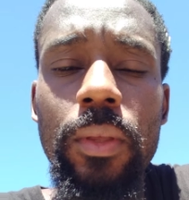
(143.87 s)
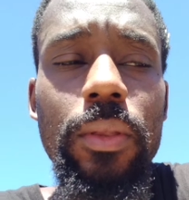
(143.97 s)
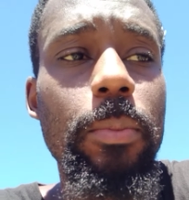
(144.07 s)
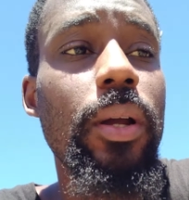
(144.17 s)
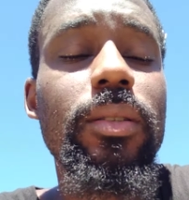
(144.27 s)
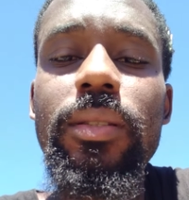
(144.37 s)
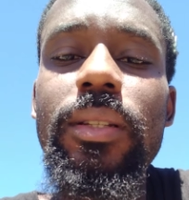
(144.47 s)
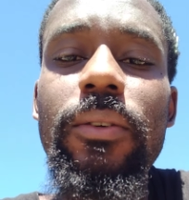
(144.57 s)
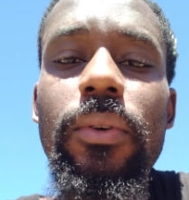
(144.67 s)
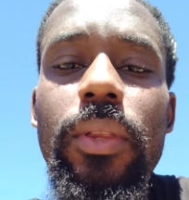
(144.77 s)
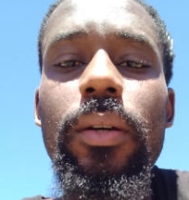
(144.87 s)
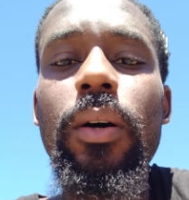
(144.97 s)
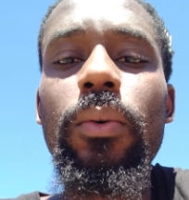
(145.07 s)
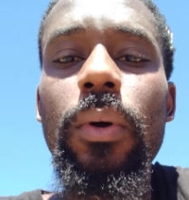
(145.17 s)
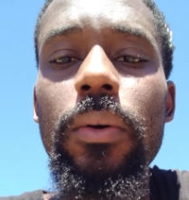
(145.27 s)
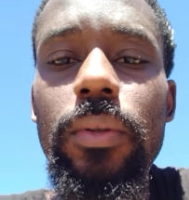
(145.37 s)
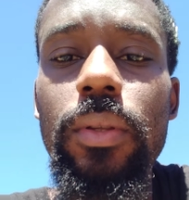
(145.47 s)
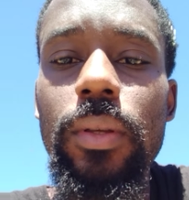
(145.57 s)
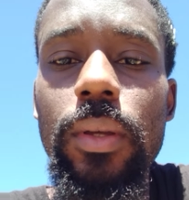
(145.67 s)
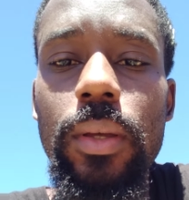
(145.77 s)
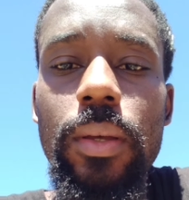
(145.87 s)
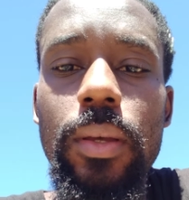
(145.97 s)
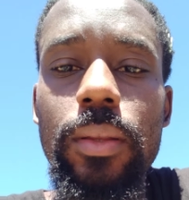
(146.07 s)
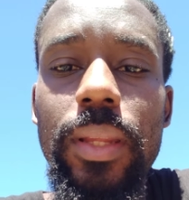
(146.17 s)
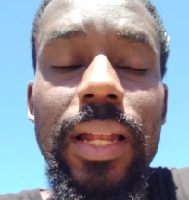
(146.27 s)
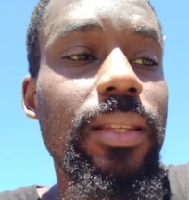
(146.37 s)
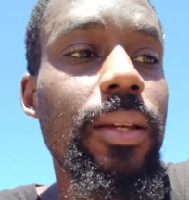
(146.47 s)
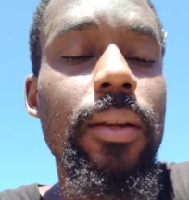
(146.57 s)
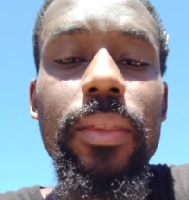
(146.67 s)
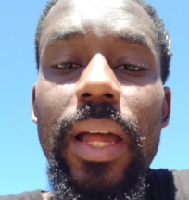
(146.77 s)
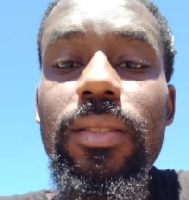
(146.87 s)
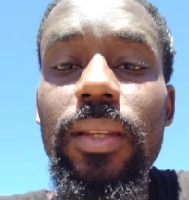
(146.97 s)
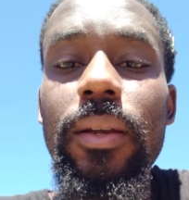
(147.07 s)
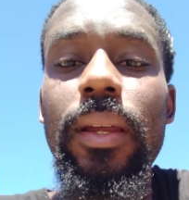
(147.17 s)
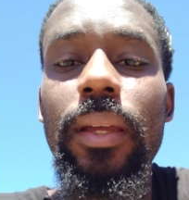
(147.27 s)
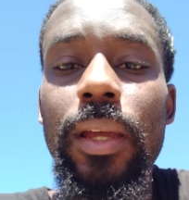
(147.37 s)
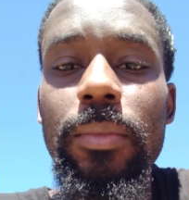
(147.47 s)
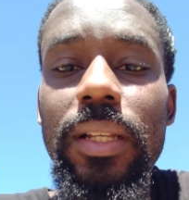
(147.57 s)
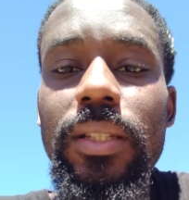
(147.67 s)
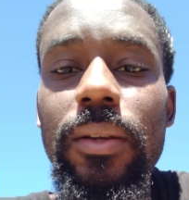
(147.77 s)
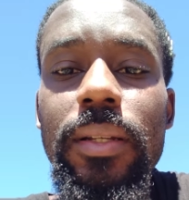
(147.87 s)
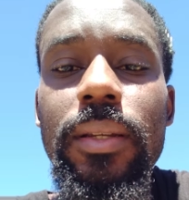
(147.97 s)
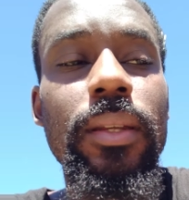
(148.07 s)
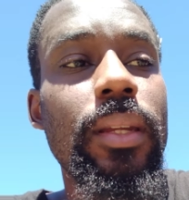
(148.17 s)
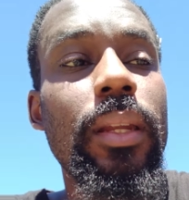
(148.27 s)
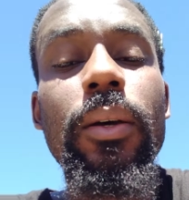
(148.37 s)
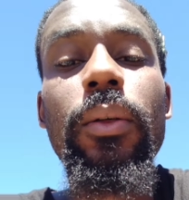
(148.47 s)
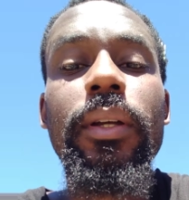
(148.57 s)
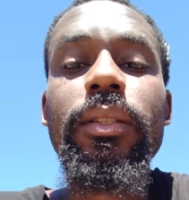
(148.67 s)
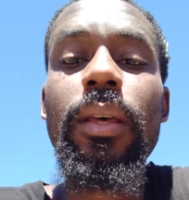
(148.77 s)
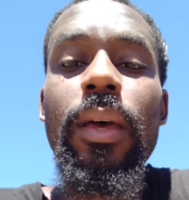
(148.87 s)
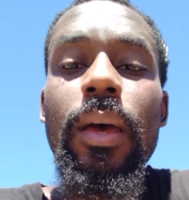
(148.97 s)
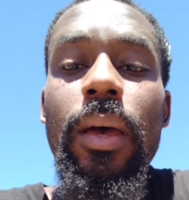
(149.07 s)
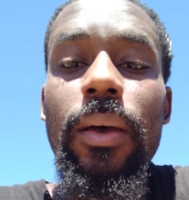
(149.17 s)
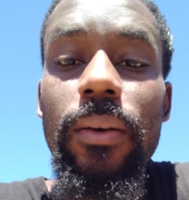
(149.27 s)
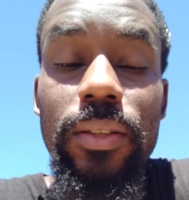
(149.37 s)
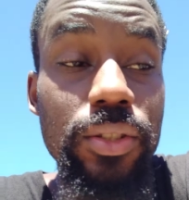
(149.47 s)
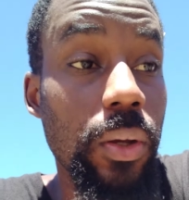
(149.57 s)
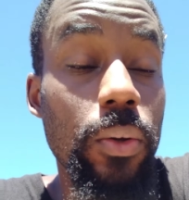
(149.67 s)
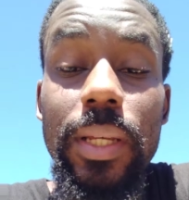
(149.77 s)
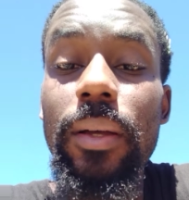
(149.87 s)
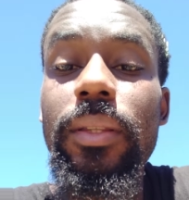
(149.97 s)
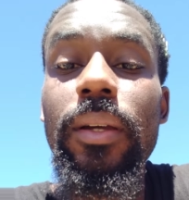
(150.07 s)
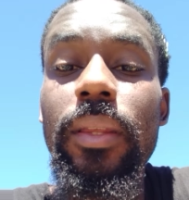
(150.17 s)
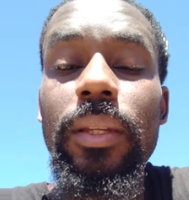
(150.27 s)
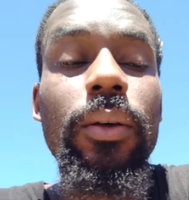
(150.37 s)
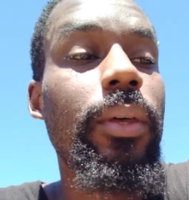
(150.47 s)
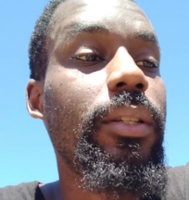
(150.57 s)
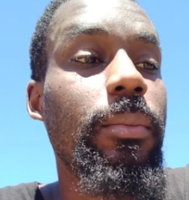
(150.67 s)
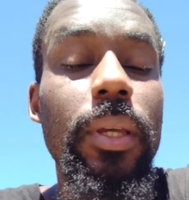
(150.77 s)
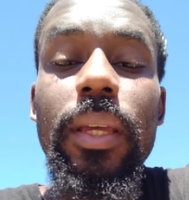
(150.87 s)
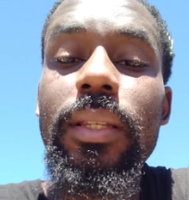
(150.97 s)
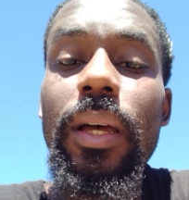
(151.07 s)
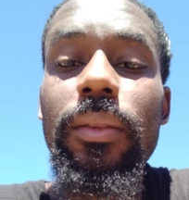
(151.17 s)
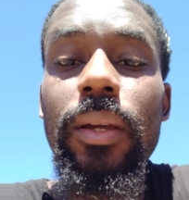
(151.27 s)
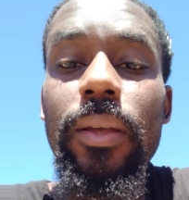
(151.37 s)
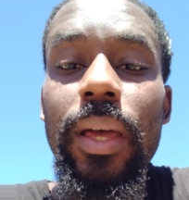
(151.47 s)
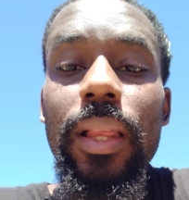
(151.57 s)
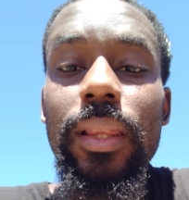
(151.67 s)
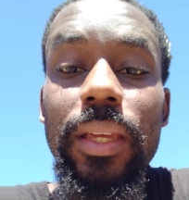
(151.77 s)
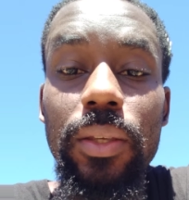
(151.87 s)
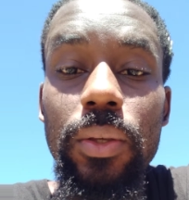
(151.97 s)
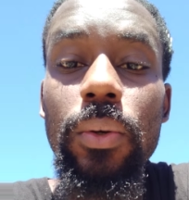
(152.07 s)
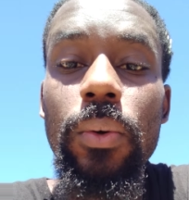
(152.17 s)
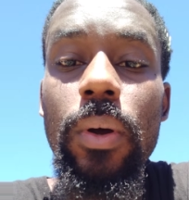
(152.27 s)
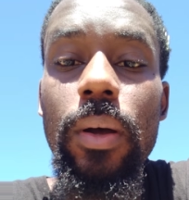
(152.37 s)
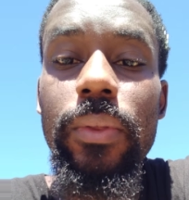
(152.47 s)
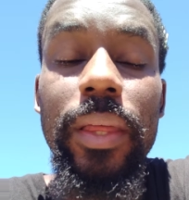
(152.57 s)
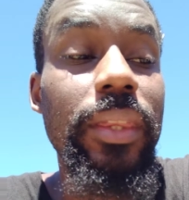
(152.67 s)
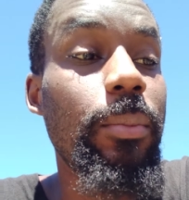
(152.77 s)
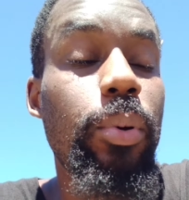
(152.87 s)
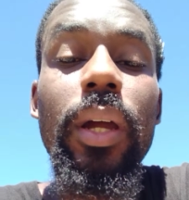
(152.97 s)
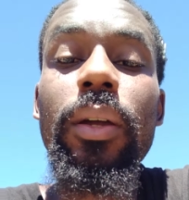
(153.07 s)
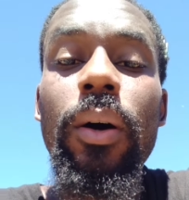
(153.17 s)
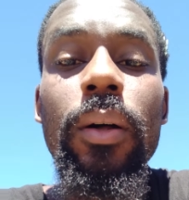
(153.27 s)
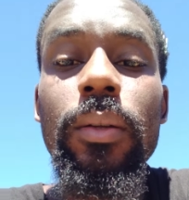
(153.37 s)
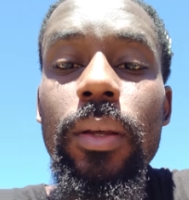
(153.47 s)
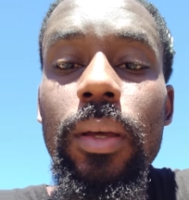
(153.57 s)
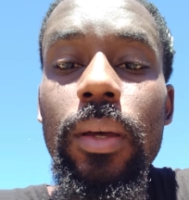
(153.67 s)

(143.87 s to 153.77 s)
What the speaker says: The person's there for their own growth. That's their end game. That's their agenda. And they know there's souls out there. They know there's beings out there that like you that they prey on,